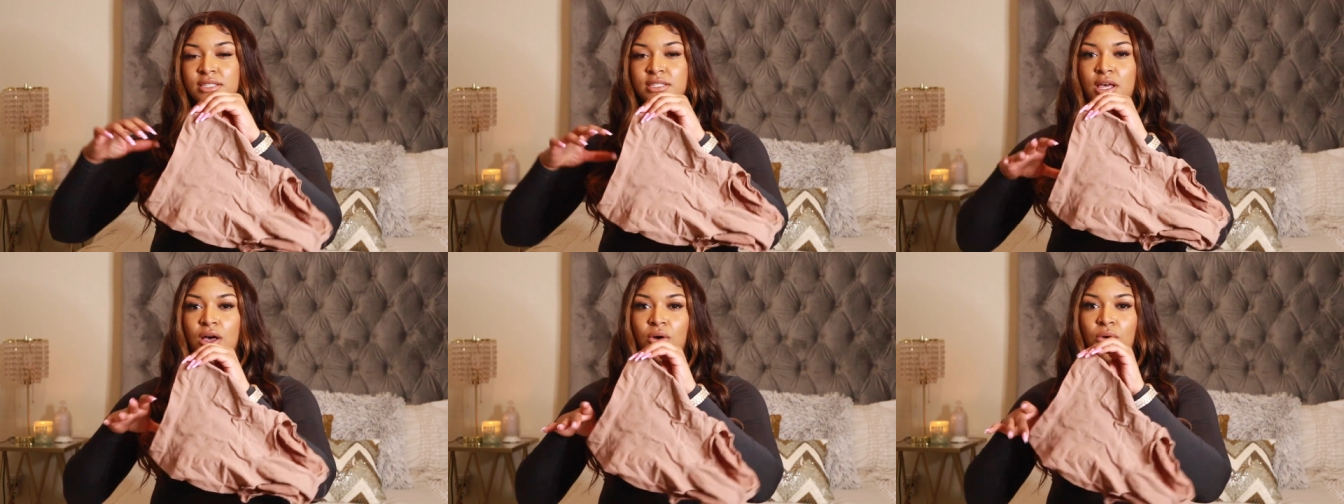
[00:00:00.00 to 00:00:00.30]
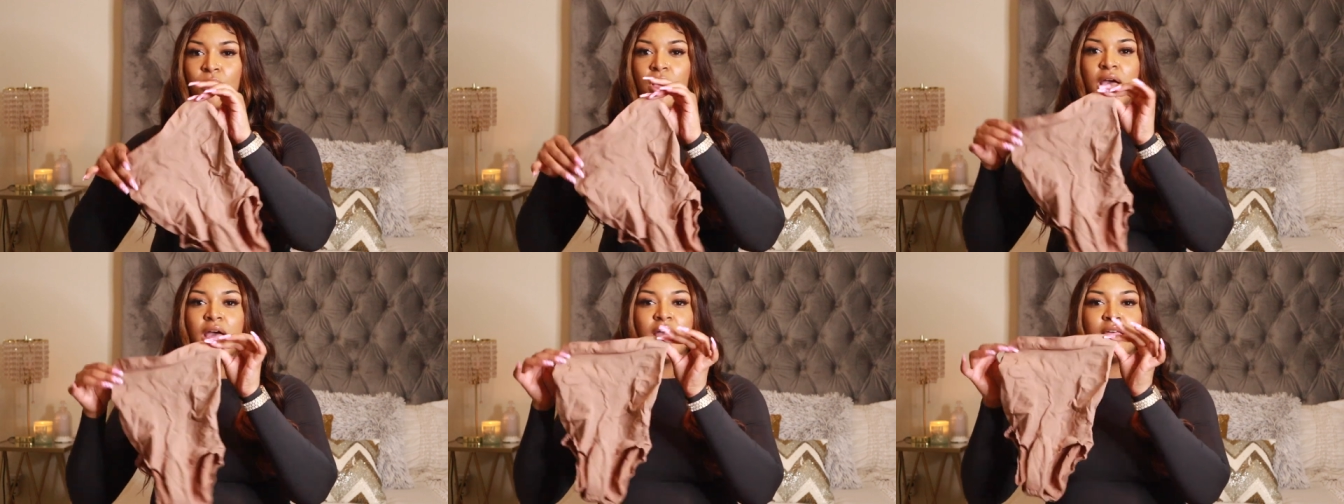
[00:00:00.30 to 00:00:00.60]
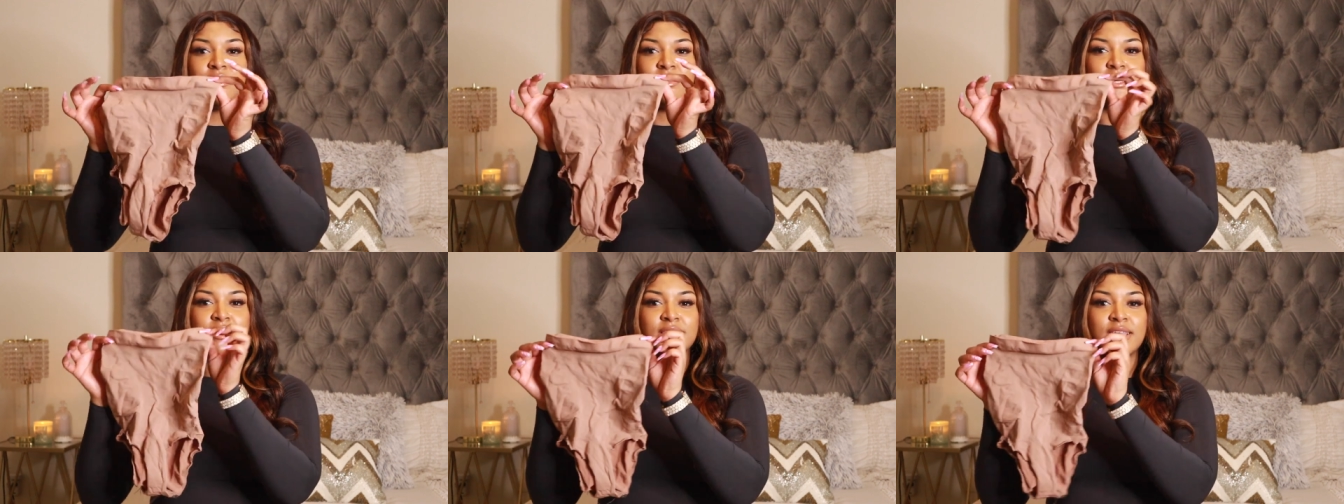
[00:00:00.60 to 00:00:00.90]
So
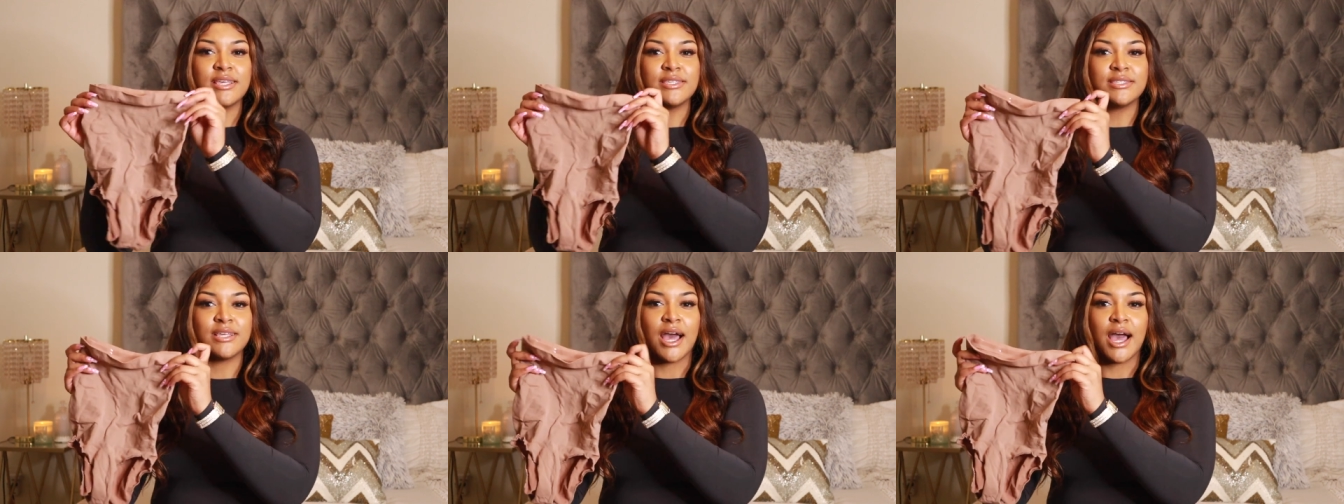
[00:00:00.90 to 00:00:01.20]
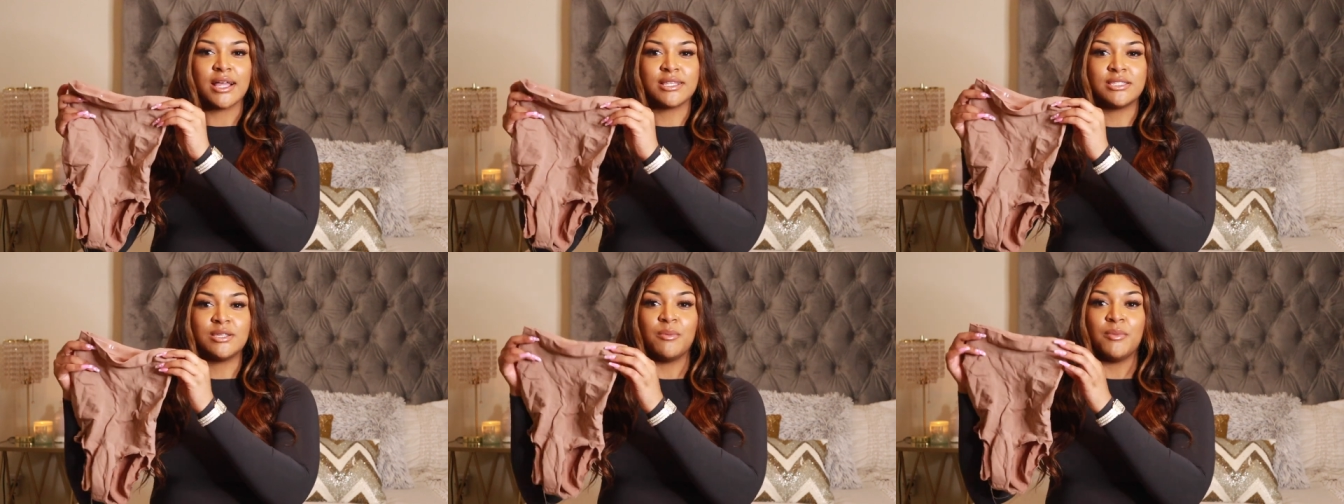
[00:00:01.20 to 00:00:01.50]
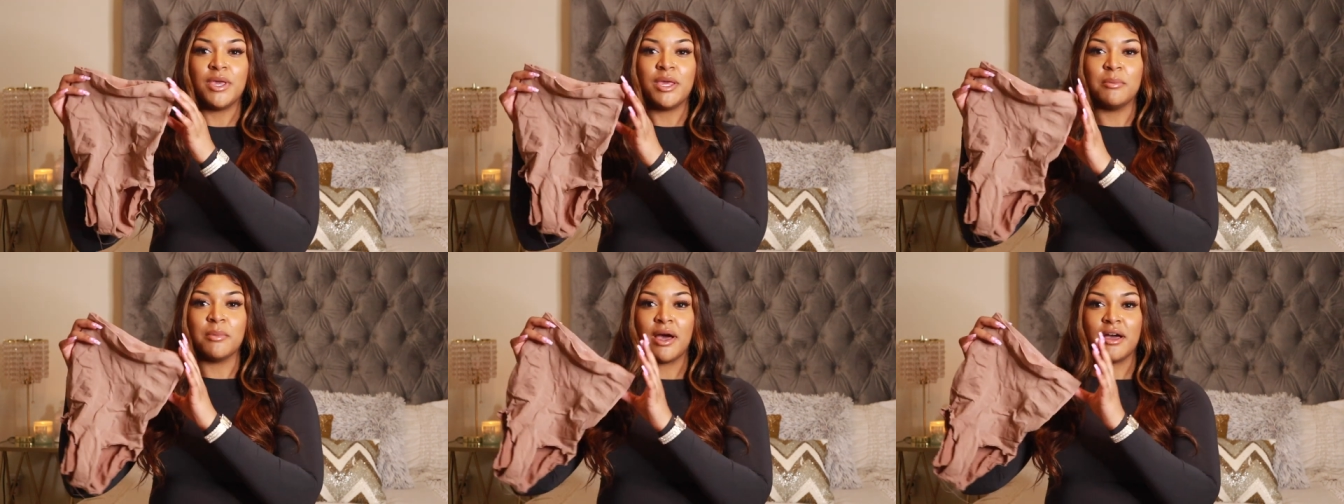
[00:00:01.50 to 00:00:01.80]
this has got to
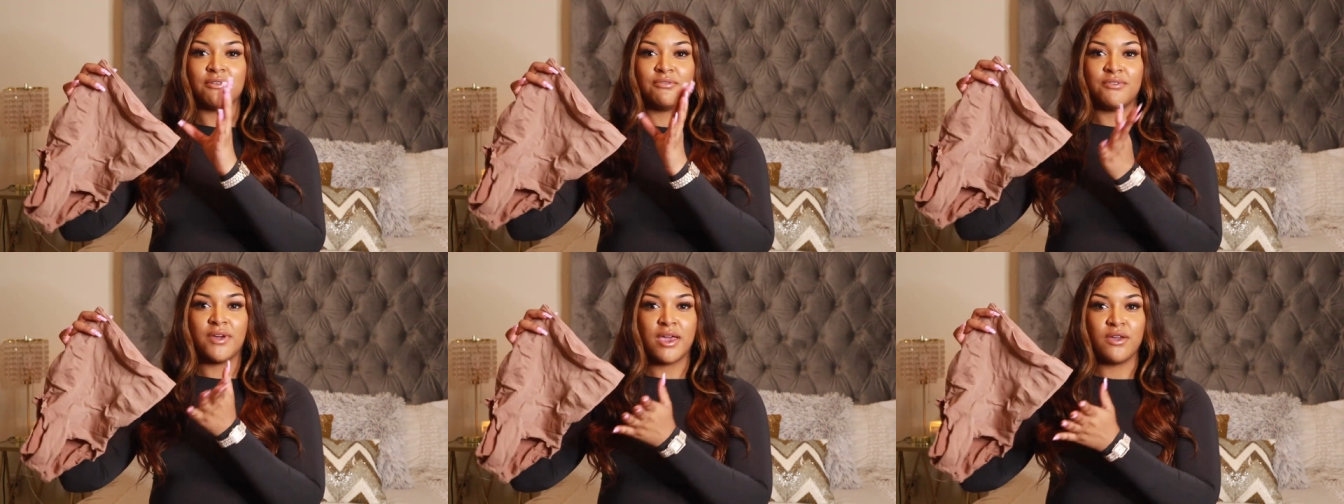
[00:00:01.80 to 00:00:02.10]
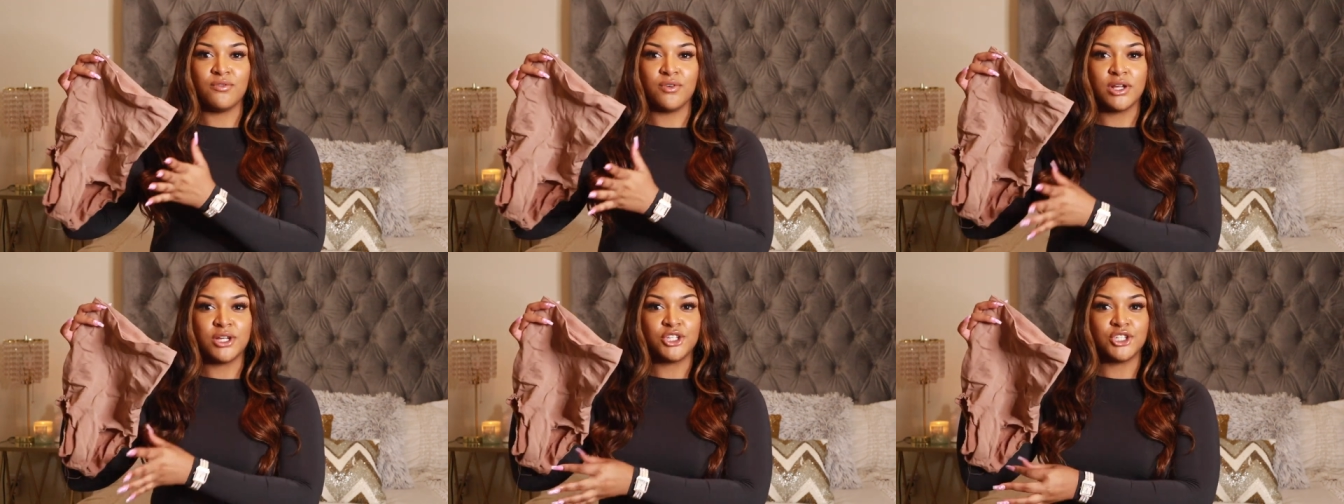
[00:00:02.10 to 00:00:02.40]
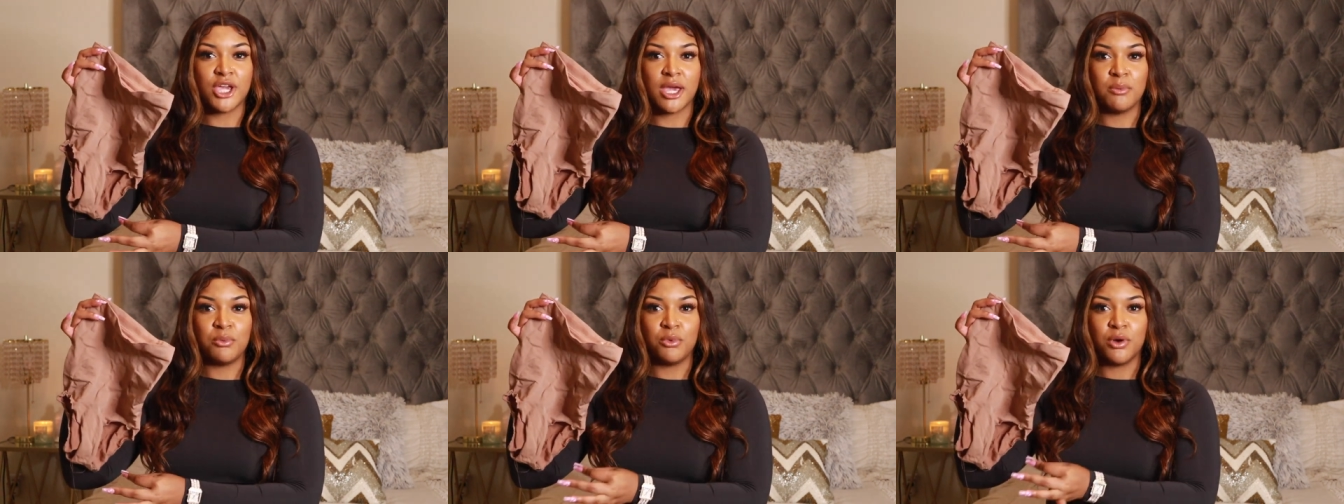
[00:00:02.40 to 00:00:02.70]
be my favorite
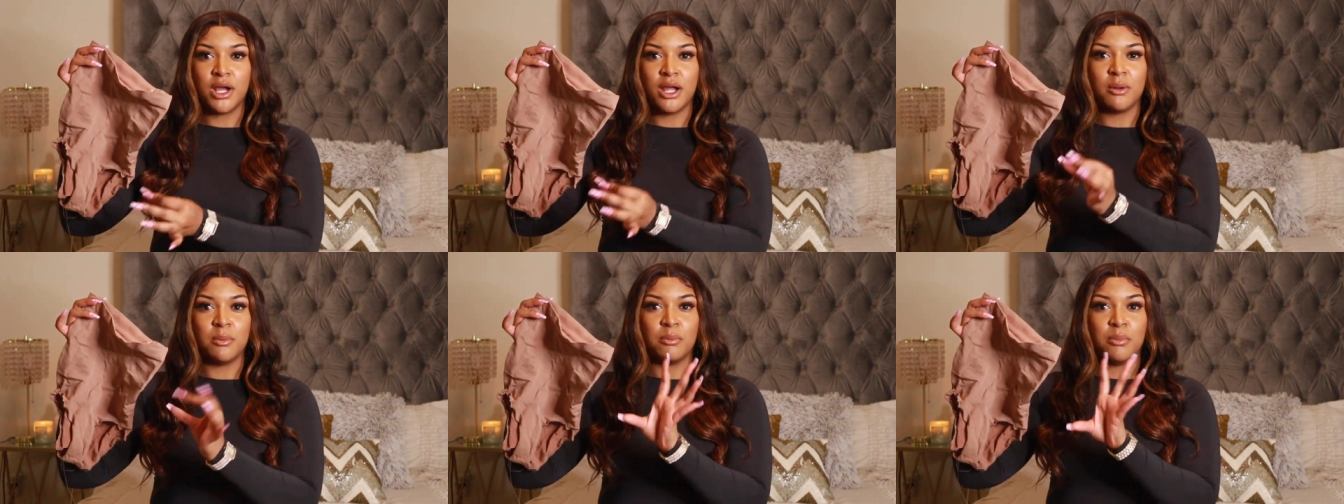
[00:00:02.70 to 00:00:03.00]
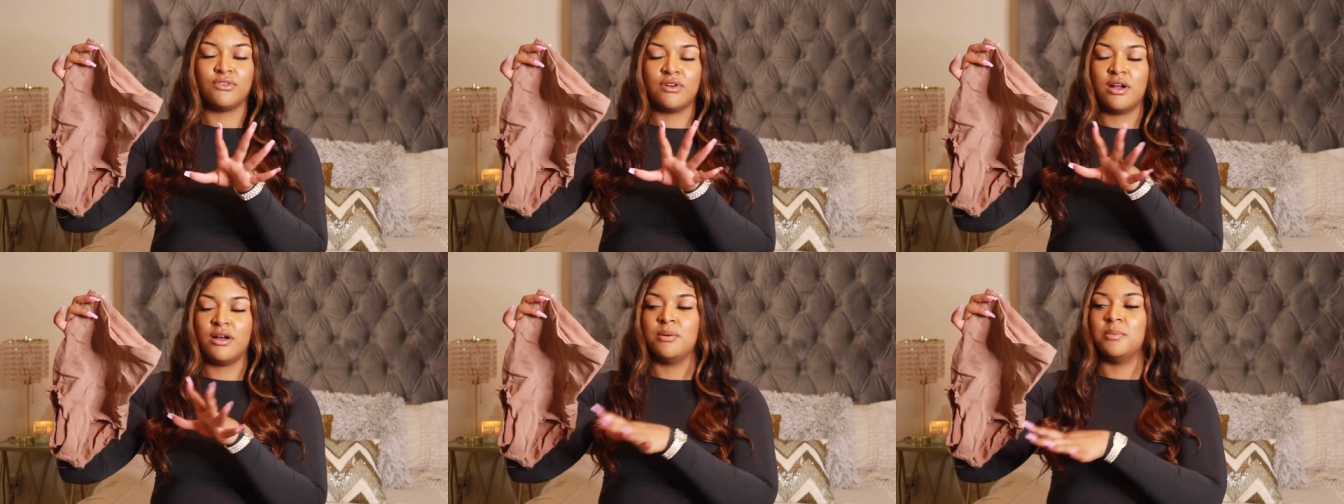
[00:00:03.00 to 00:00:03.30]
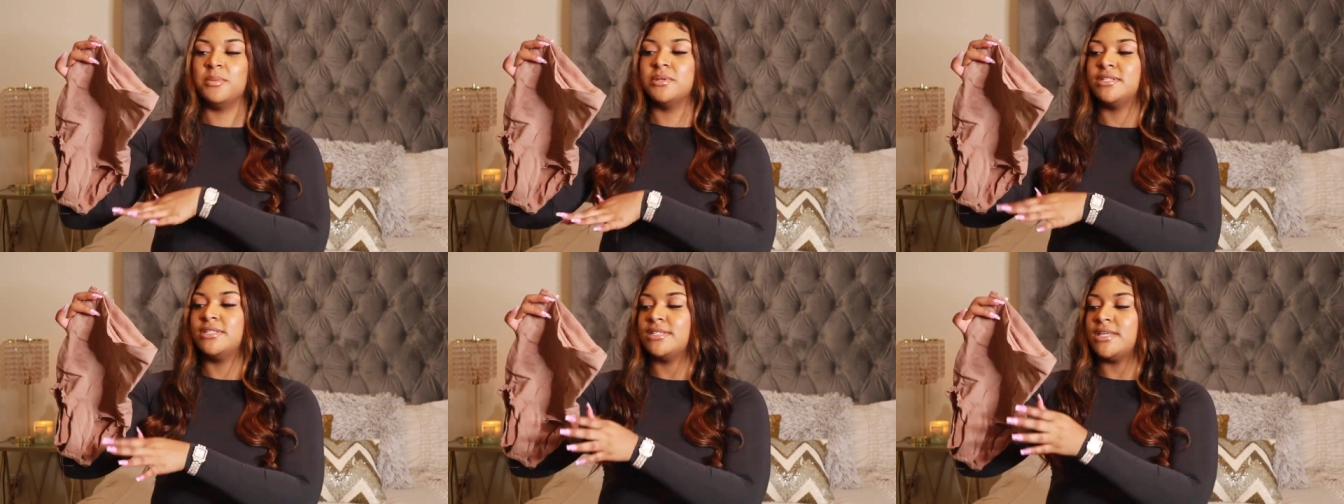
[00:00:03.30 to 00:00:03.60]
shapewear
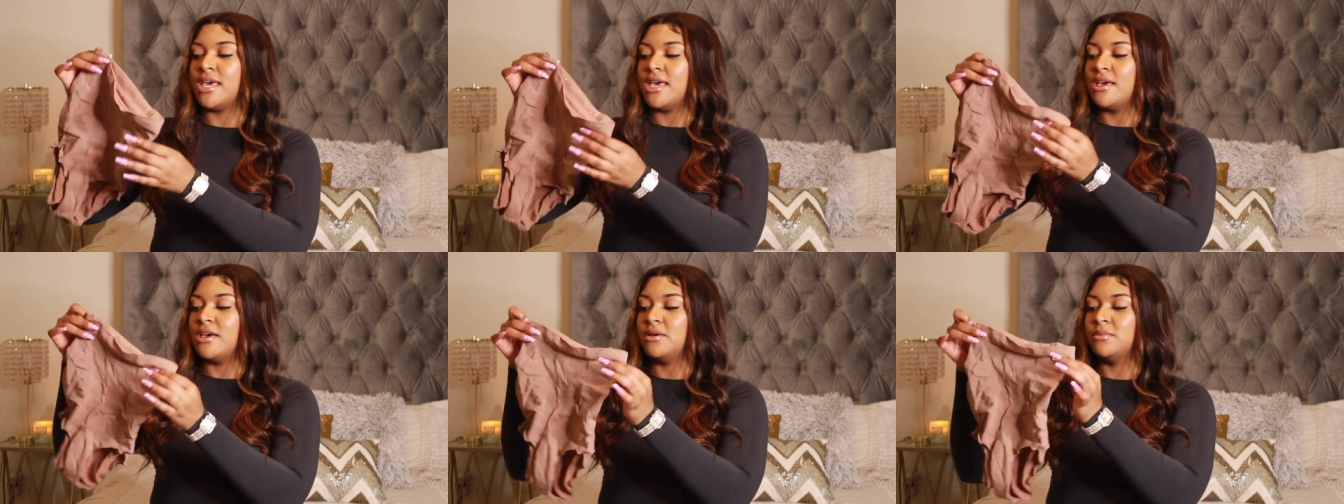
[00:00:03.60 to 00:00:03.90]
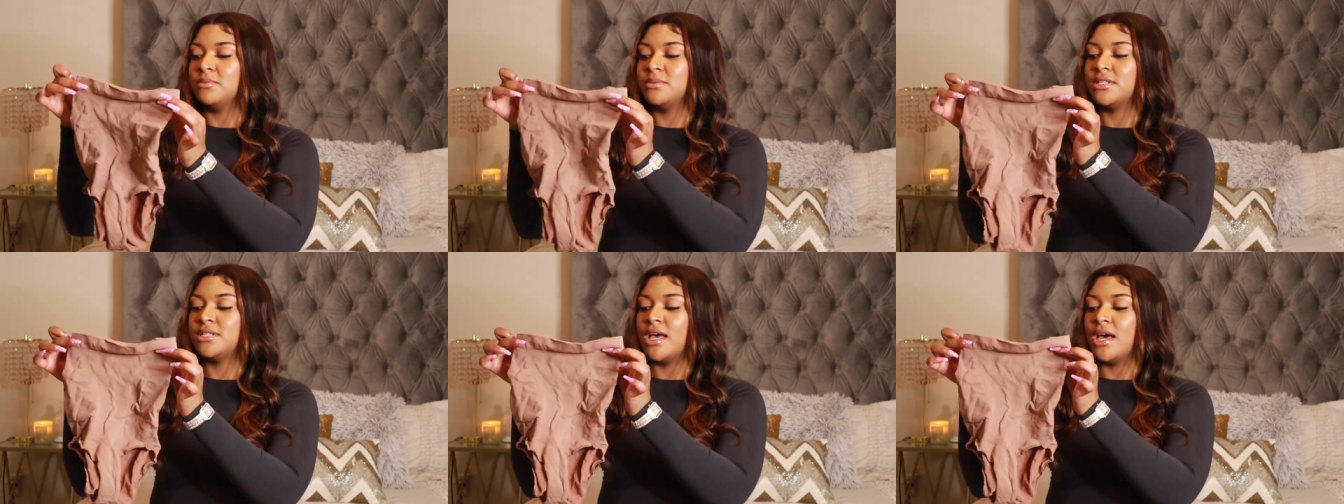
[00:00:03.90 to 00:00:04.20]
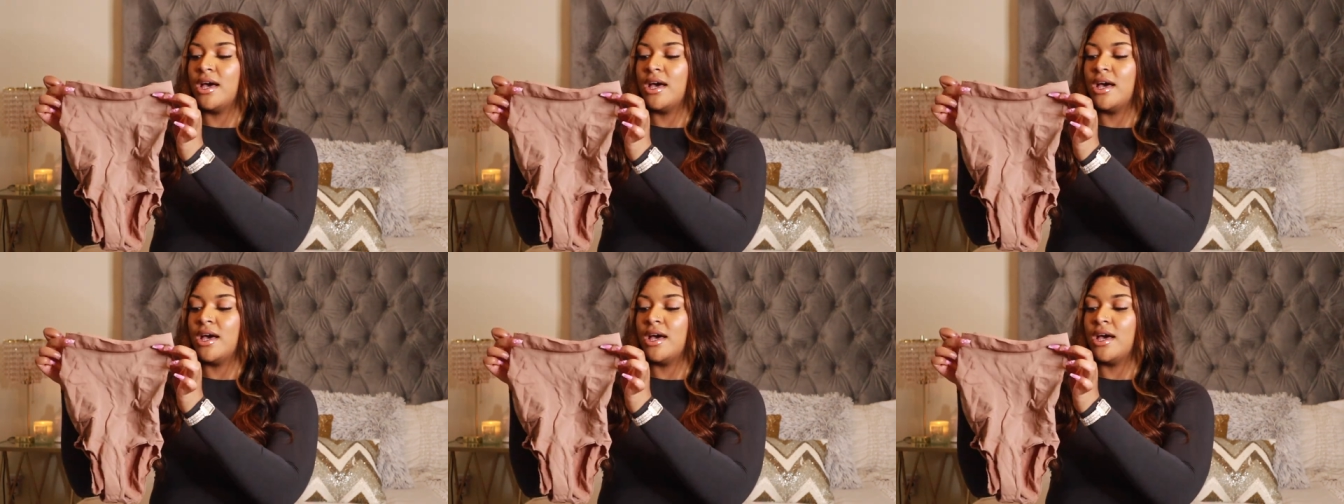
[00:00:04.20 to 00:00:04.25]
from Skims.